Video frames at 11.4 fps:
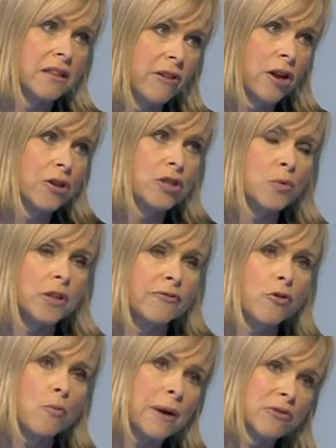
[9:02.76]
road while the
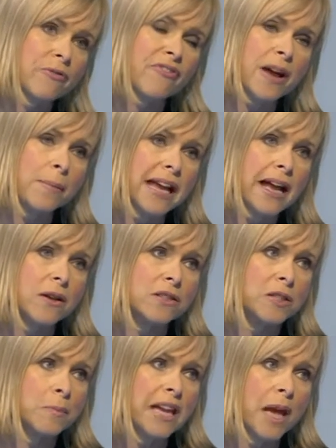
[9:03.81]
four-bedroom family
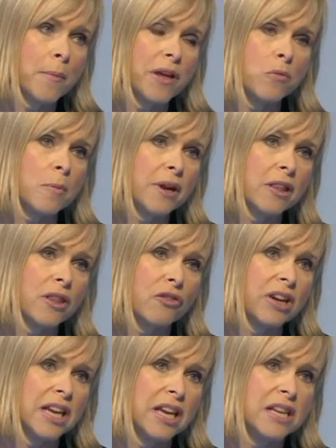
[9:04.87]
house has been kept by the woman and
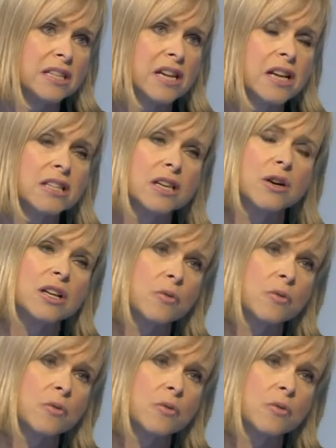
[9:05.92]
yes, the three kids. Yes. So yeah.